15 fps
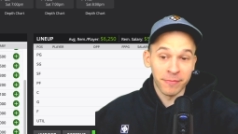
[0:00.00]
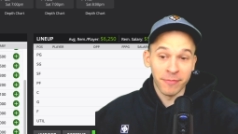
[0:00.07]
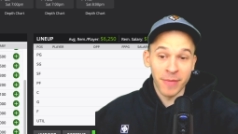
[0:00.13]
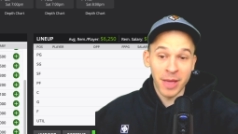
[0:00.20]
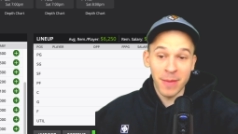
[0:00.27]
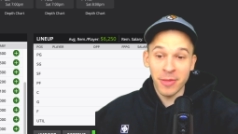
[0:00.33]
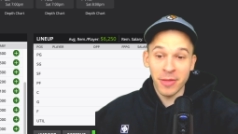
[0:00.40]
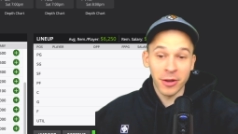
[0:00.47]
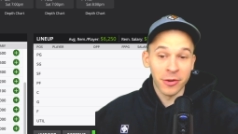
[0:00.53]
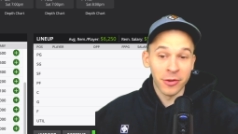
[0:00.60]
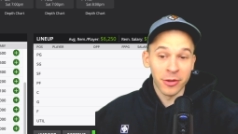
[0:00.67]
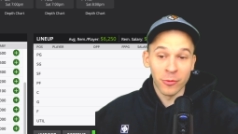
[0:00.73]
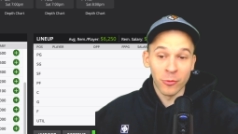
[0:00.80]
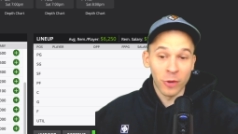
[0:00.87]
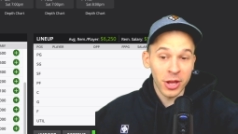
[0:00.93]
Maybe they go to
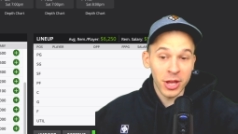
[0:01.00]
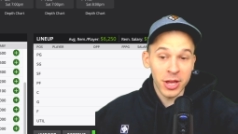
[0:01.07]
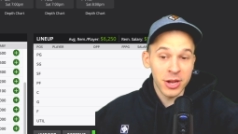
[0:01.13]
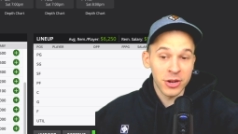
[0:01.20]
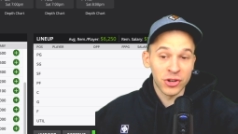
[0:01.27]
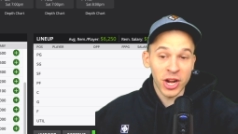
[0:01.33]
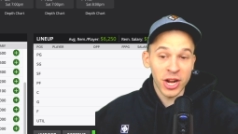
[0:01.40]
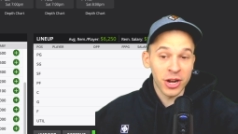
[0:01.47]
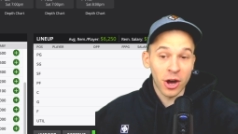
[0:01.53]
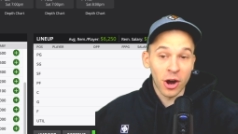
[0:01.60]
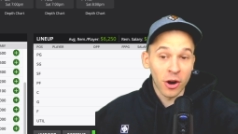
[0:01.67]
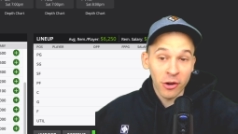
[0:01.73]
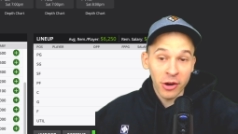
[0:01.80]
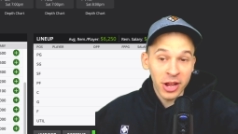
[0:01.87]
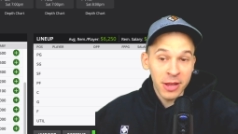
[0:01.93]
their rookie, Jaden
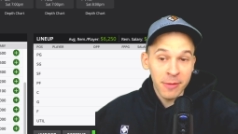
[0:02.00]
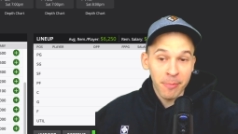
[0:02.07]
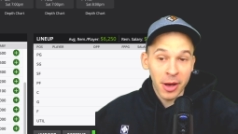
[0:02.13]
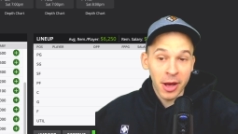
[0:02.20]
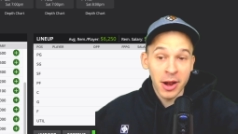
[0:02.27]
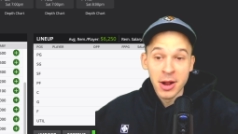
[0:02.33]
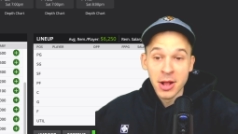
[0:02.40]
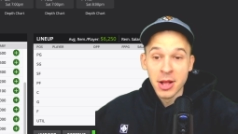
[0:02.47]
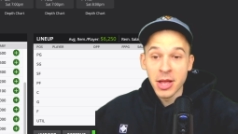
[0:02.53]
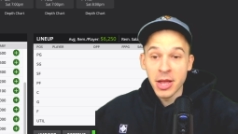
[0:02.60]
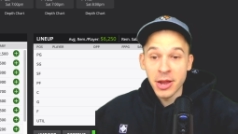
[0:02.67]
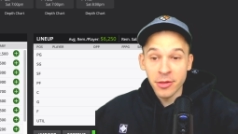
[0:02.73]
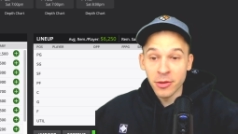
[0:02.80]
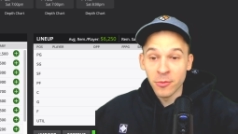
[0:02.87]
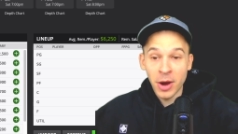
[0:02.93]
Hardy. But
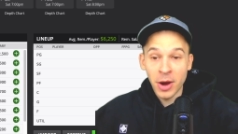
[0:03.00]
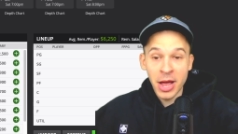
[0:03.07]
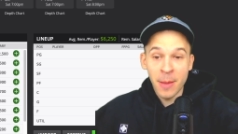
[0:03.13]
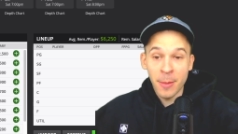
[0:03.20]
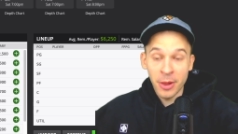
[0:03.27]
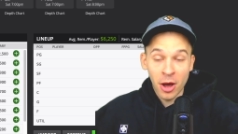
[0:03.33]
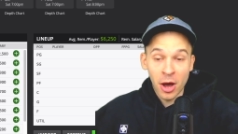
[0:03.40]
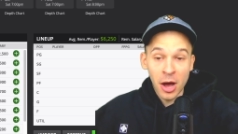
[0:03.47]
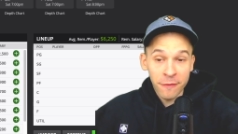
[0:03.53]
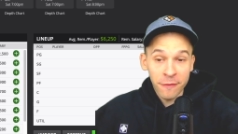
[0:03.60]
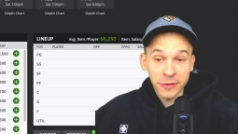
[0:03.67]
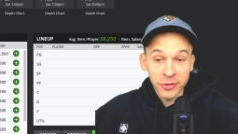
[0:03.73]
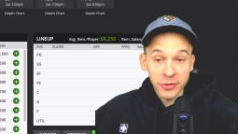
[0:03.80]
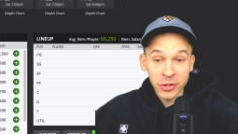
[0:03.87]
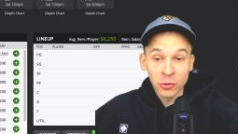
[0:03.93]
either way, I mean, the
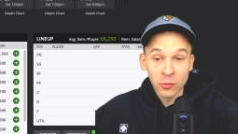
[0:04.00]
offense is going to